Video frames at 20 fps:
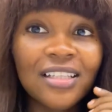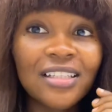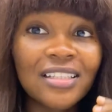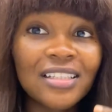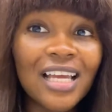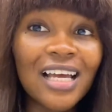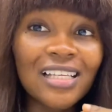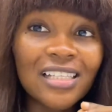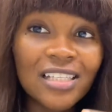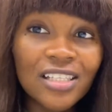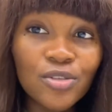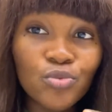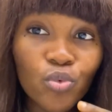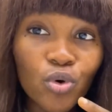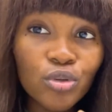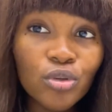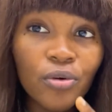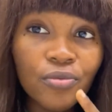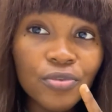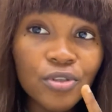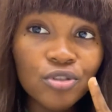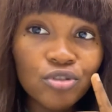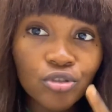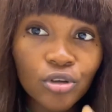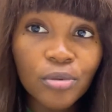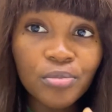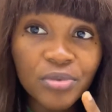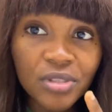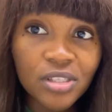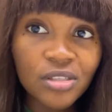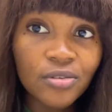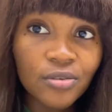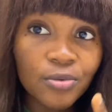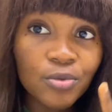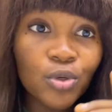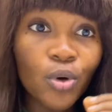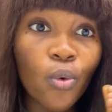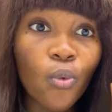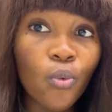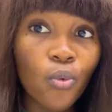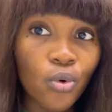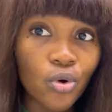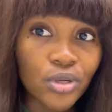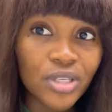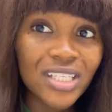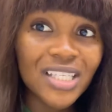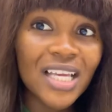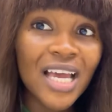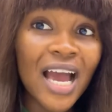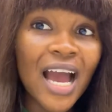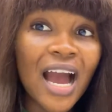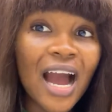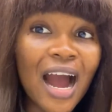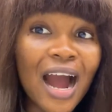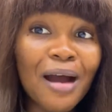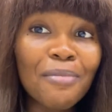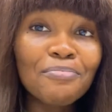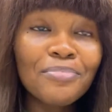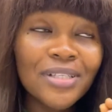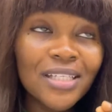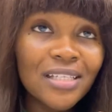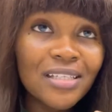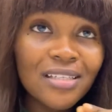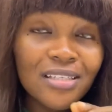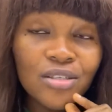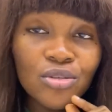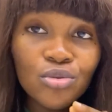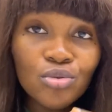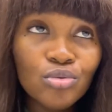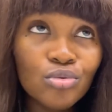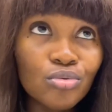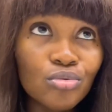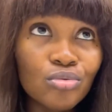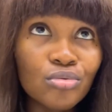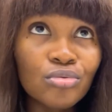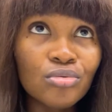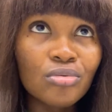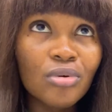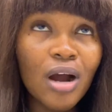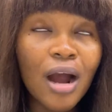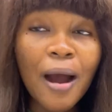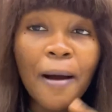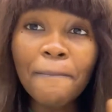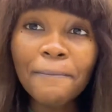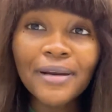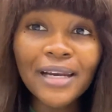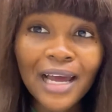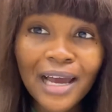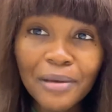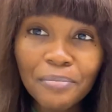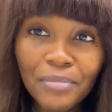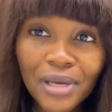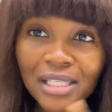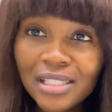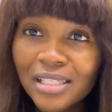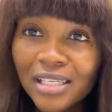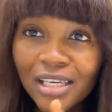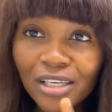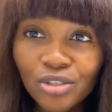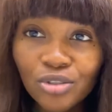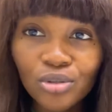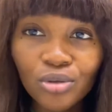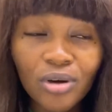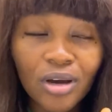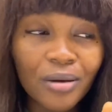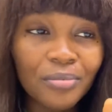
that one of the job description was ability to apply medication,